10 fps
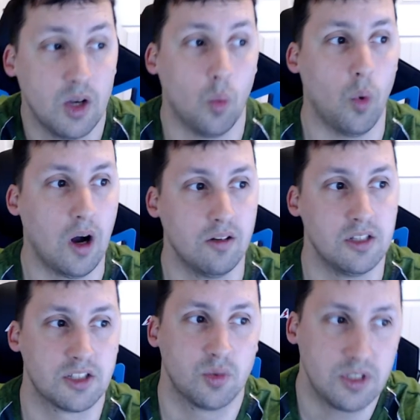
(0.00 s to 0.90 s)
while the
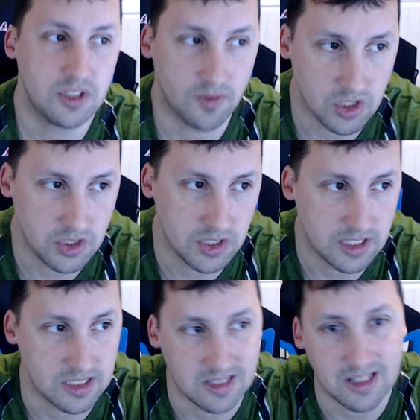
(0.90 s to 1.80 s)
Switch version
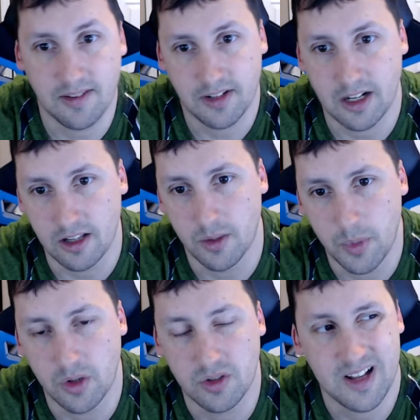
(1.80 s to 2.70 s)
is left out of the
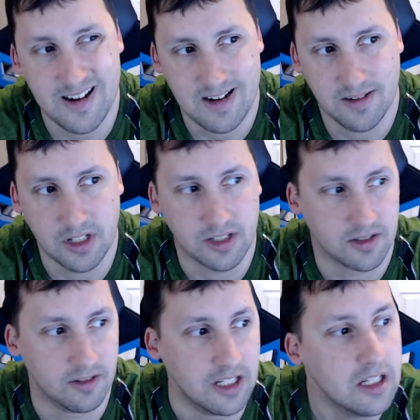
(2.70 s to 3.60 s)
post,
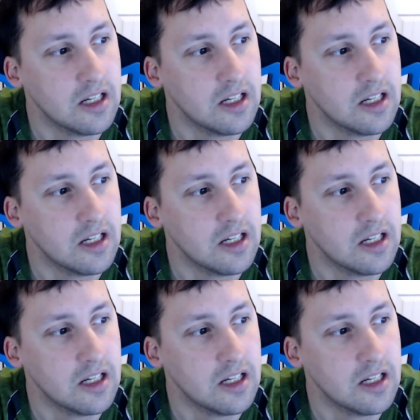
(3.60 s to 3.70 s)
obviously.